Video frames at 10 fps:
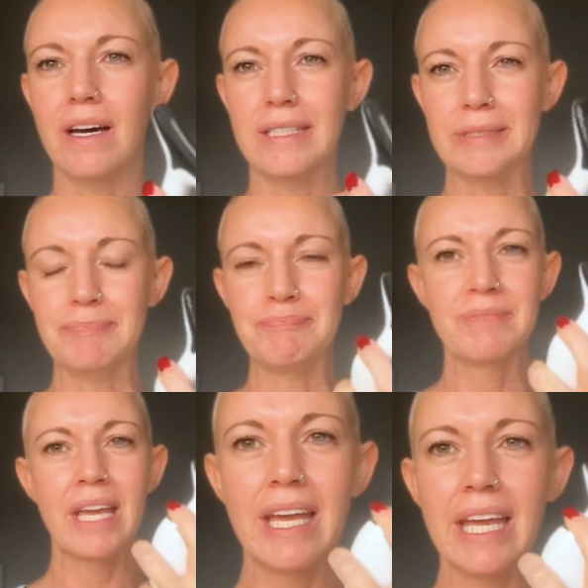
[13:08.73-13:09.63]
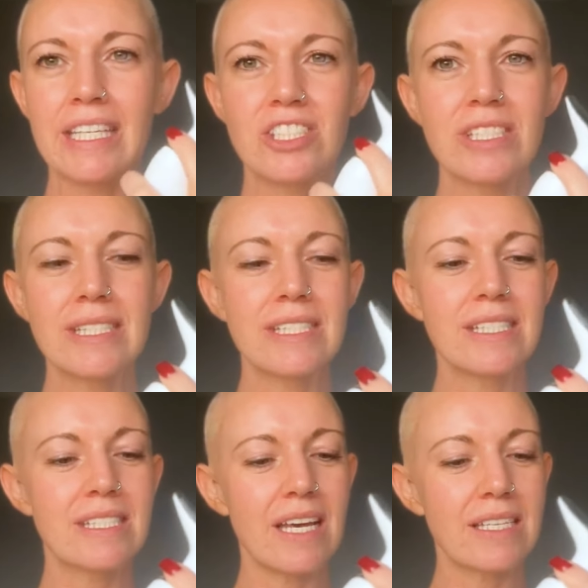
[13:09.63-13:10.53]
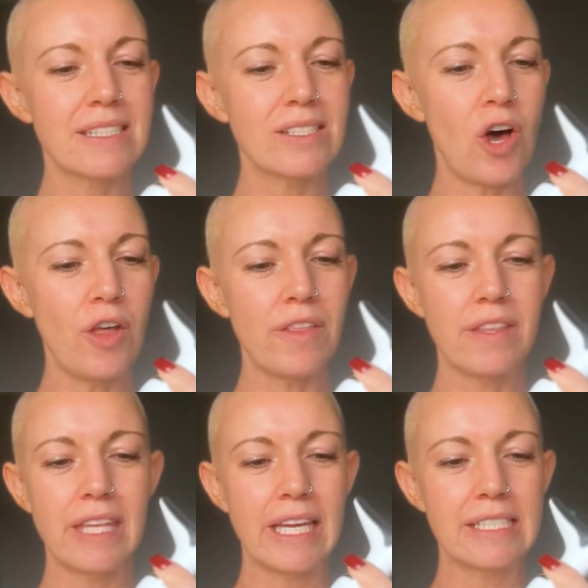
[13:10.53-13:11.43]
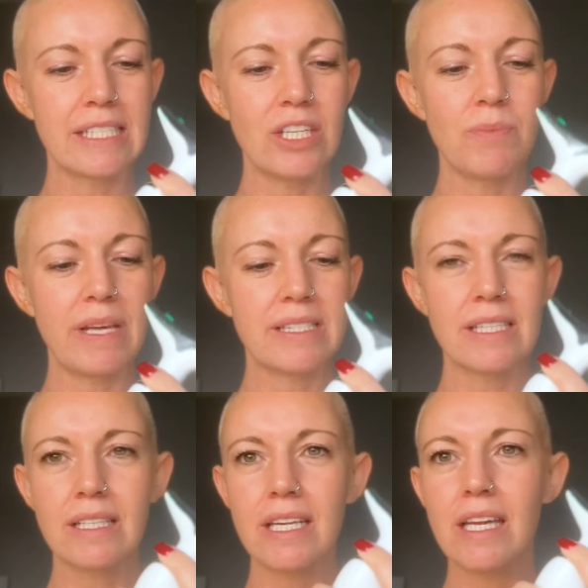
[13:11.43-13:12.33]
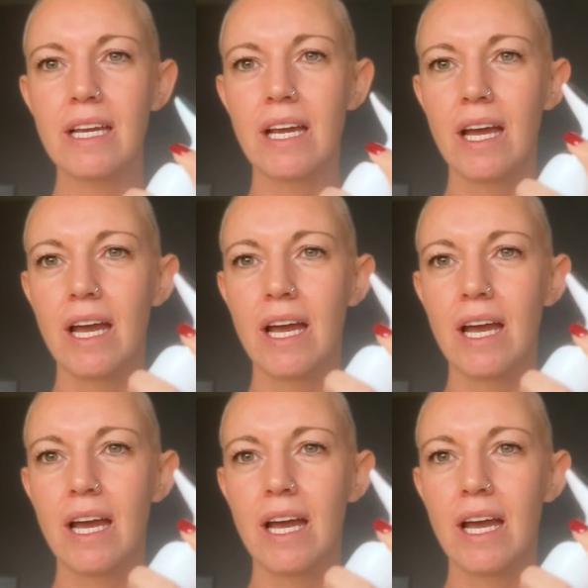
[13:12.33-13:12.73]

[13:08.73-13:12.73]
Um, it just does all the things, and you basically